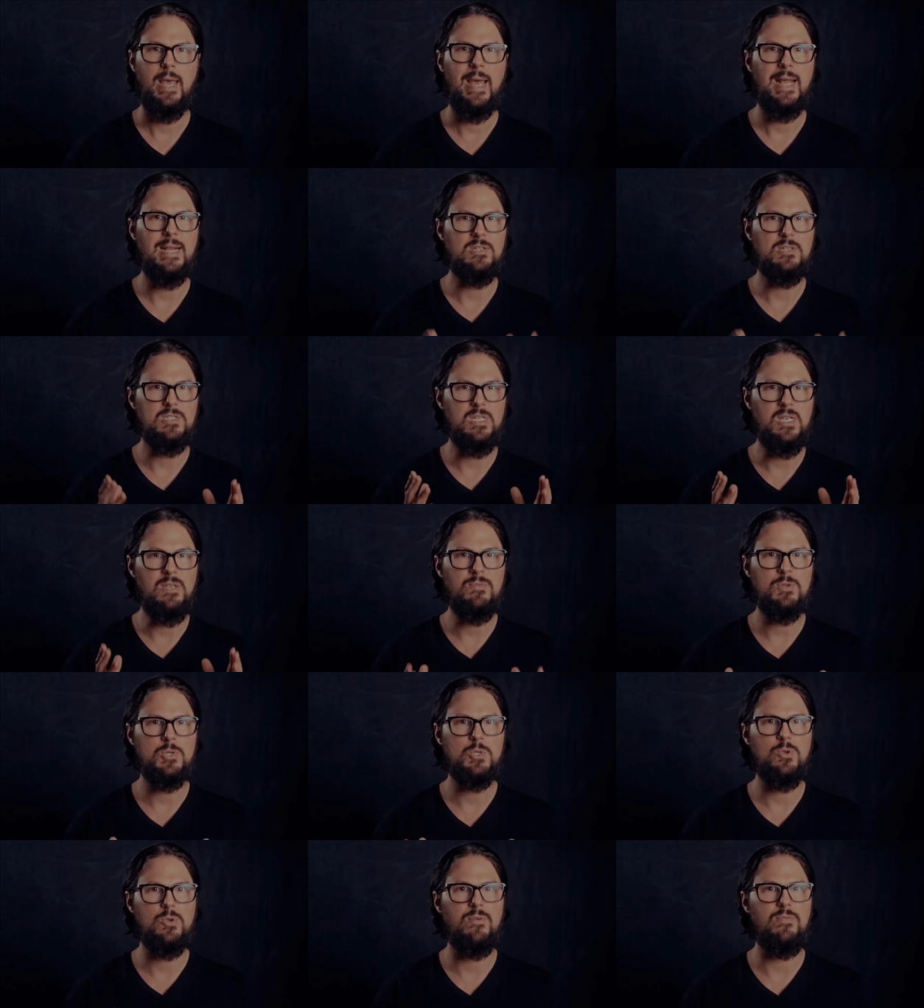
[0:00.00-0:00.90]
And it's
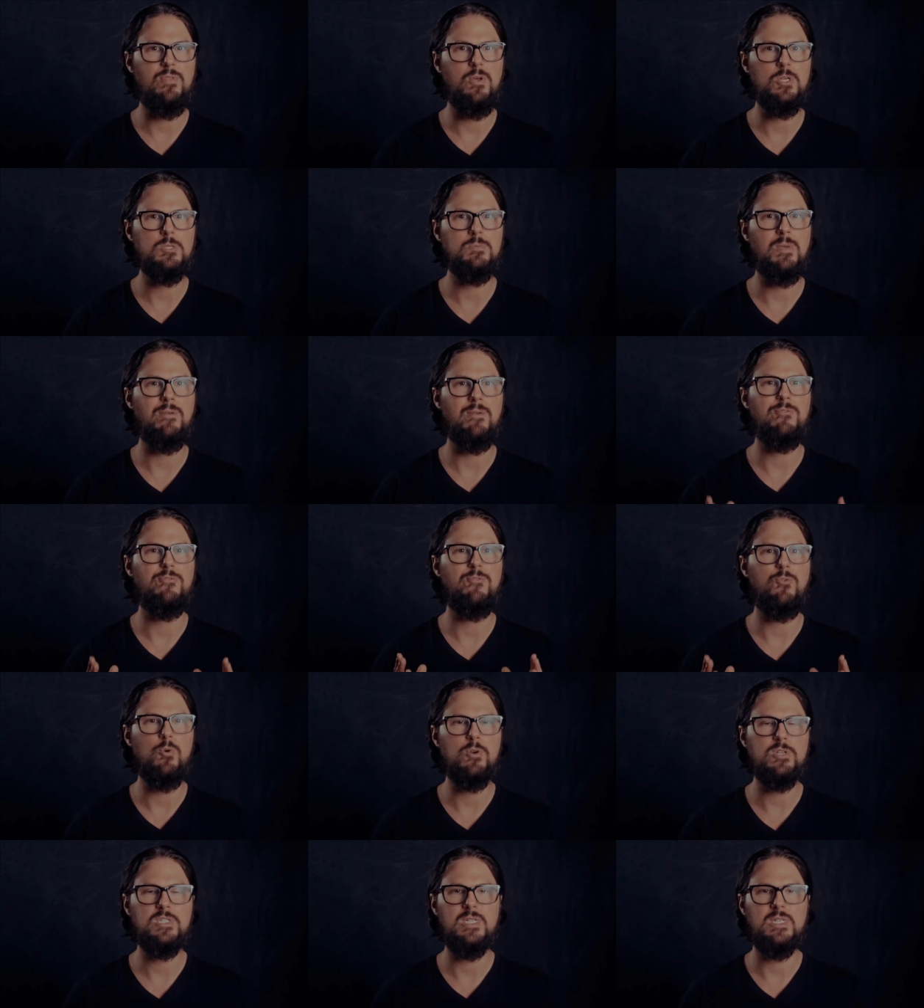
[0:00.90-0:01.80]
even true of those being
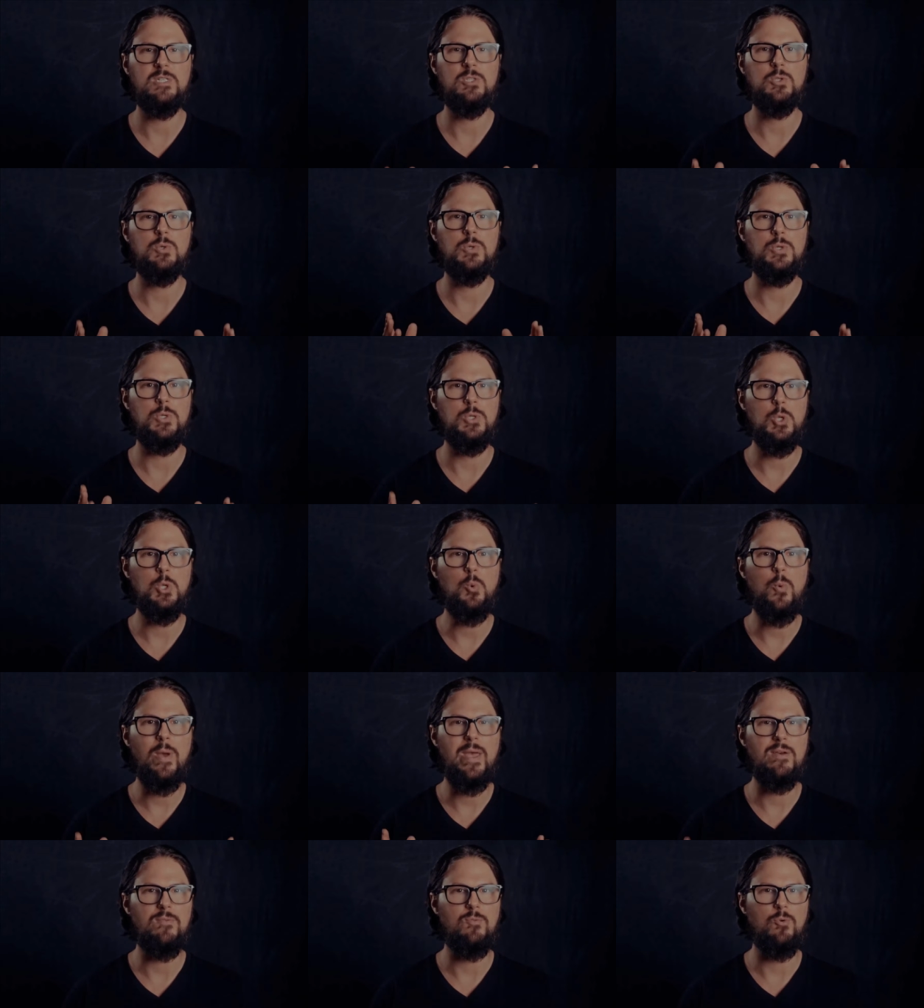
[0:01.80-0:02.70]
forced into a new
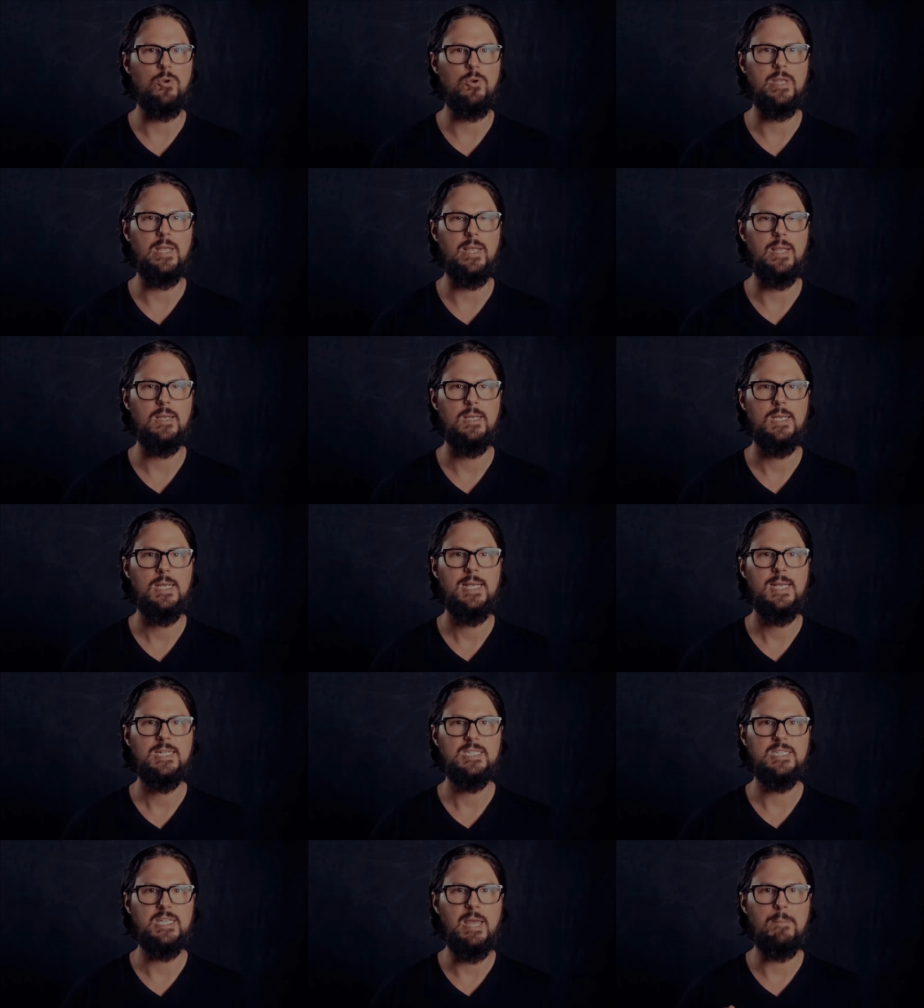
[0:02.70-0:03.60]
way of working
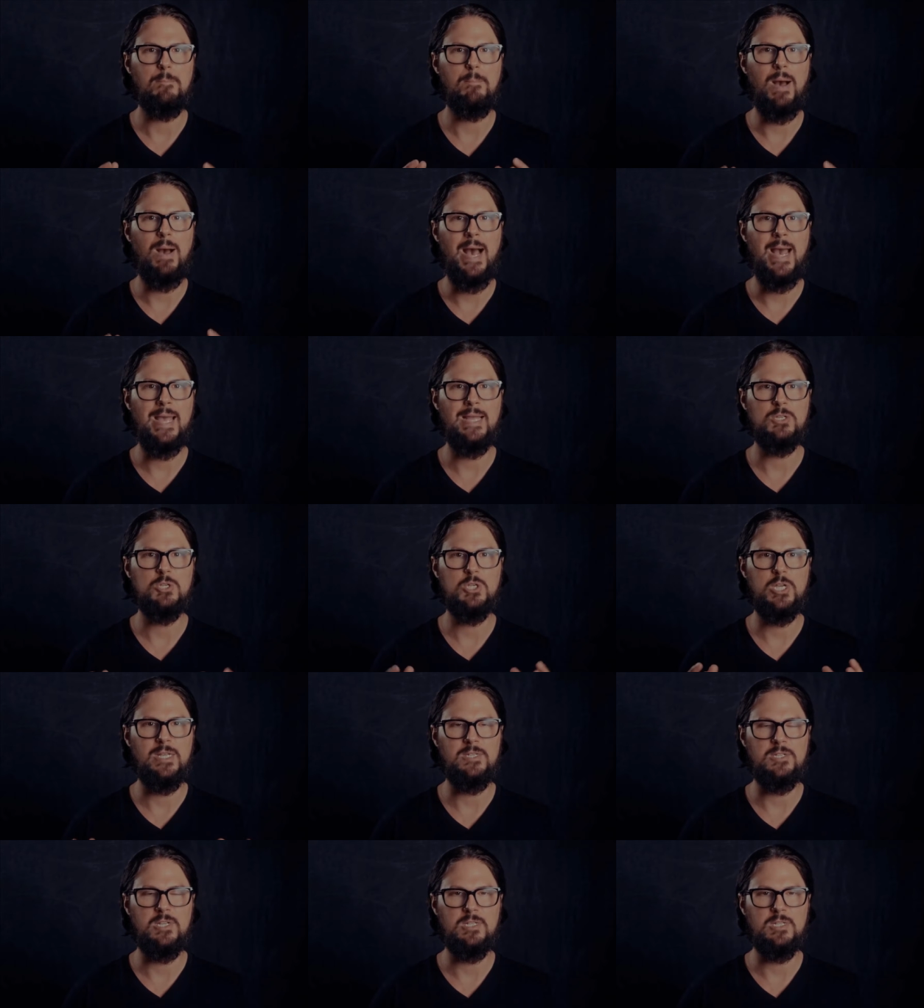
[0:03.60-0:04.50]
to get by in
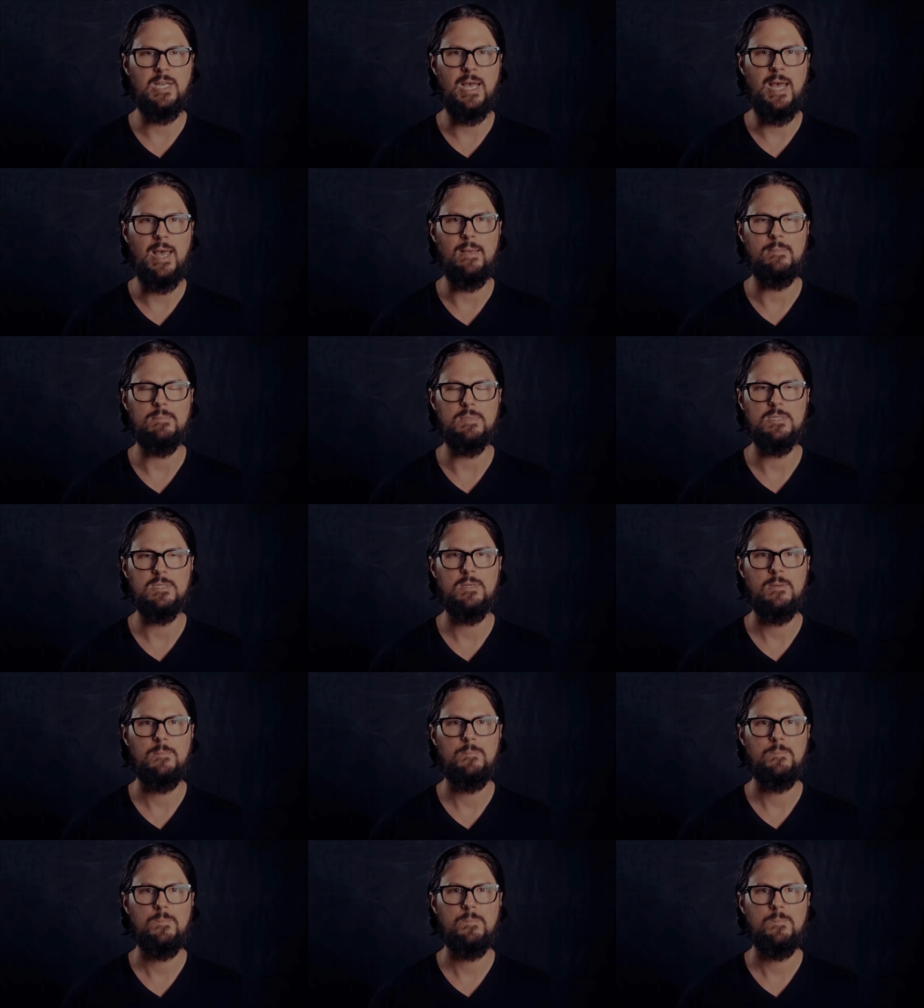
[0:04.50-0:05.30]
changing times.